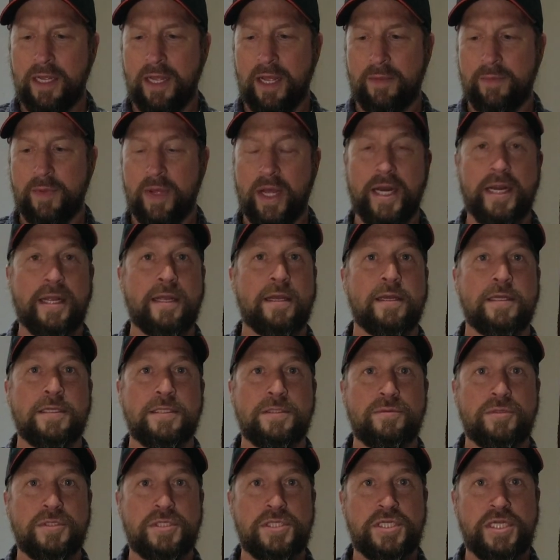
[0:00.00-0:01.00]
I bought it
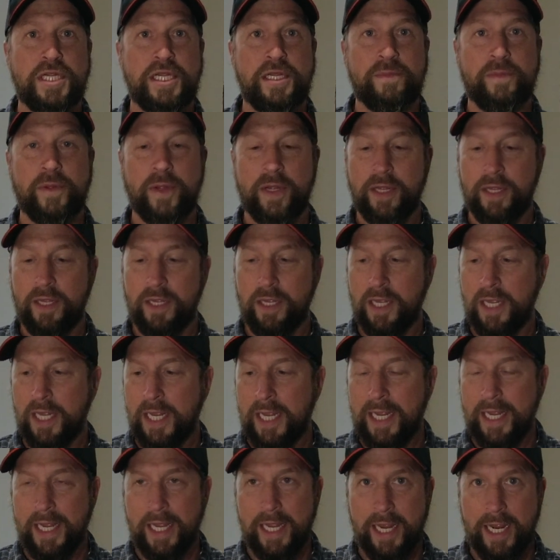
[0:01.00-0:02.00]
because it was cheap,
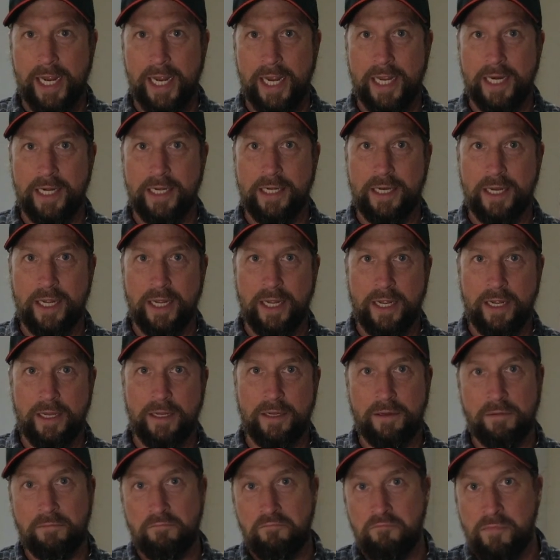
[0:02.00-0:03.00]
and
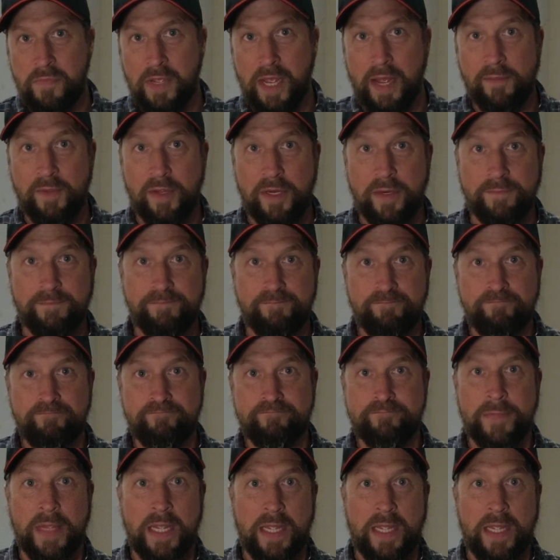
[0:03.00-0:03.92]
I mean,